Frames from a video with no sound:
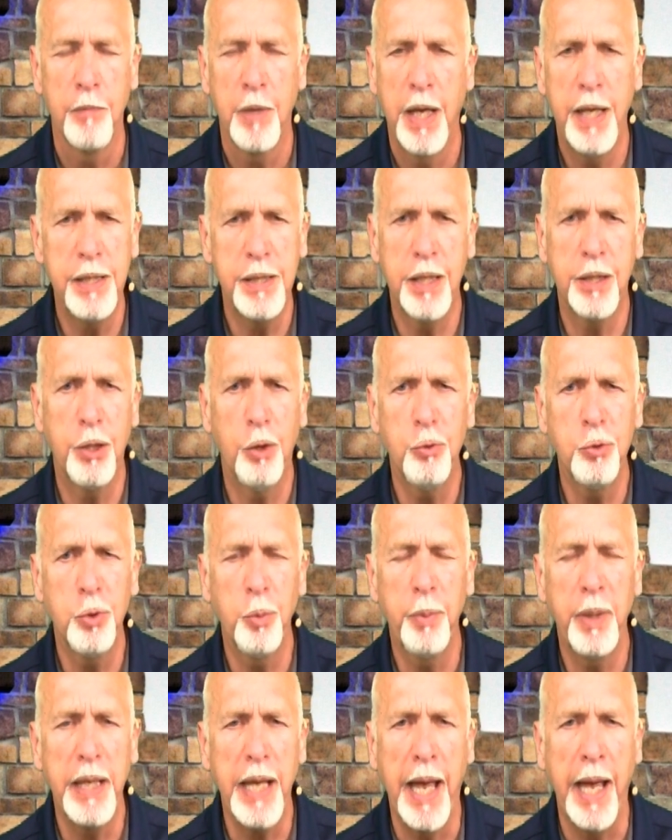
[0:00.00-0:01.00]
He said, Those will
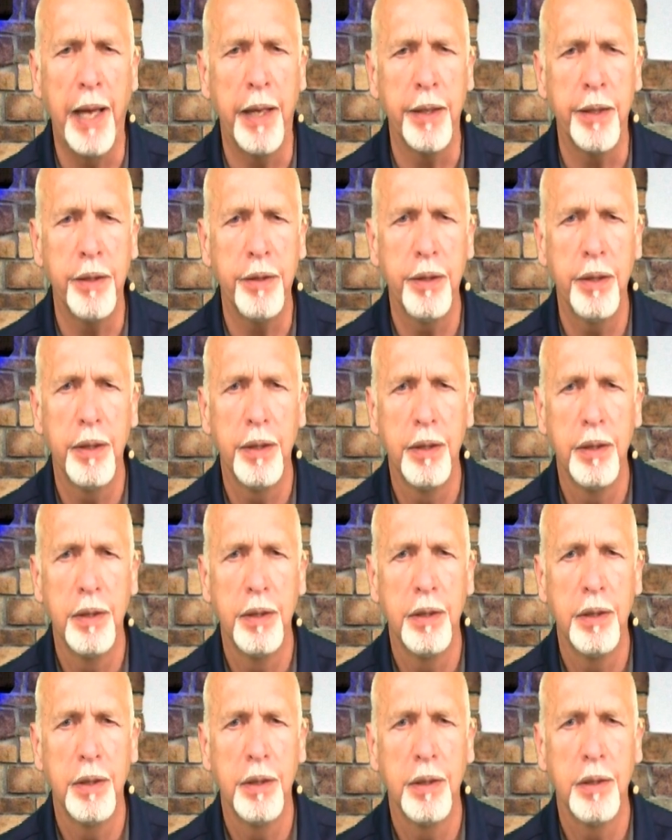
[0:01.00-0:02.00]
be added,
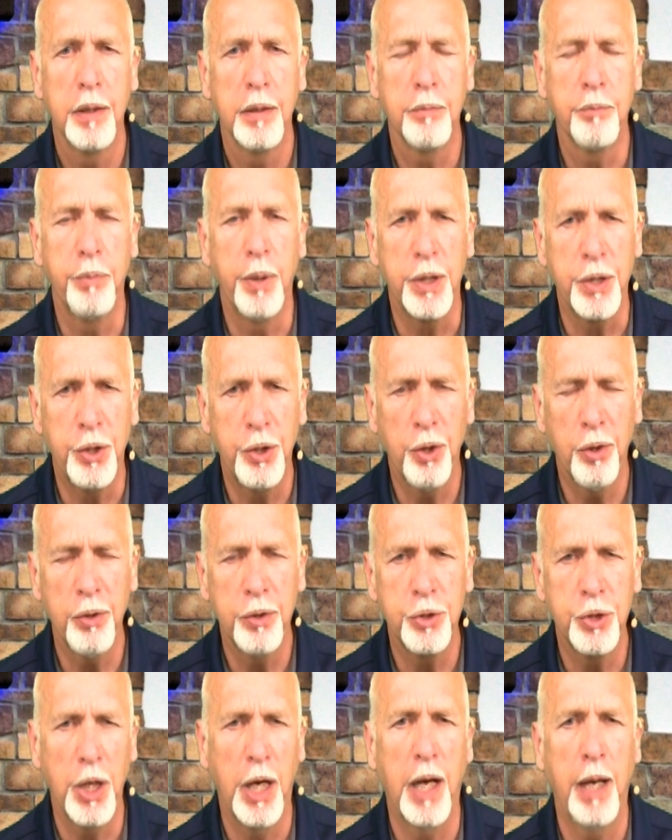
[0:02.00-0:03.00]
but your
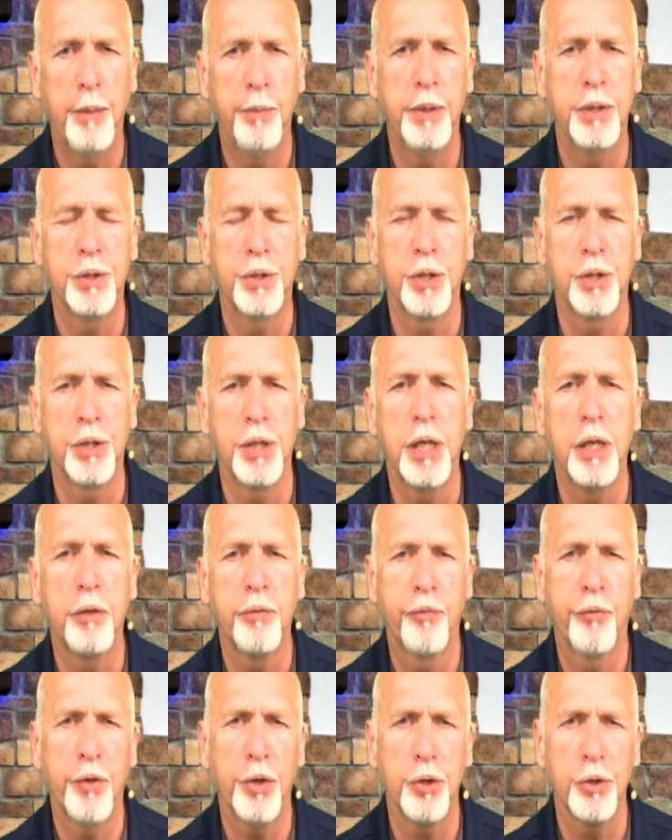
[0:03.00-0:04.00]
job is to seek
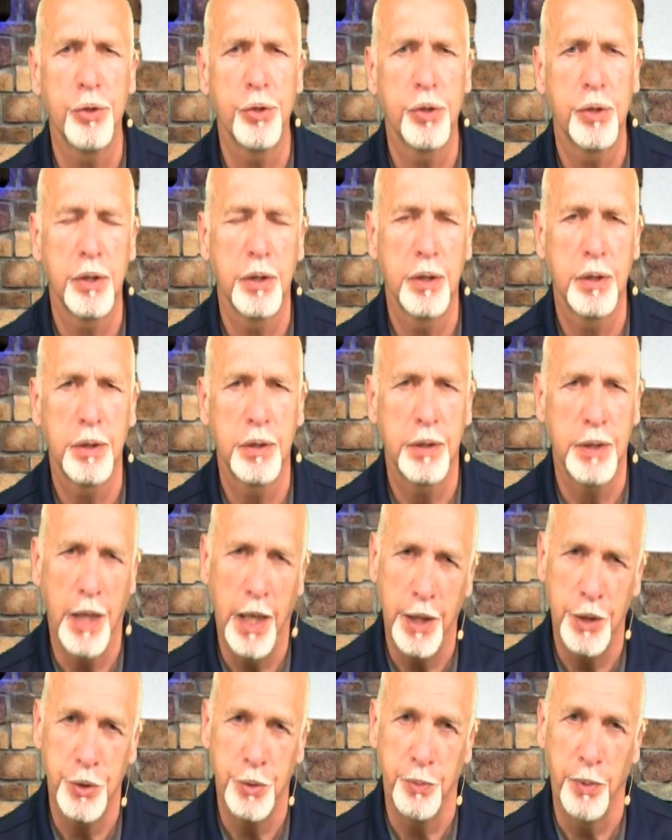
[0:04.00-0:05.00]
first
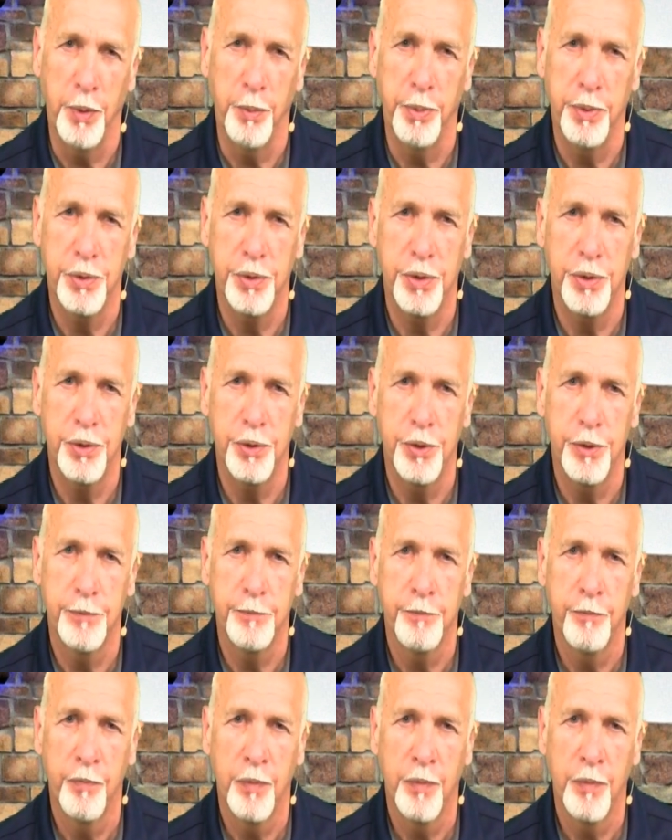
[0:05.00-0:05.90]
God's purposes.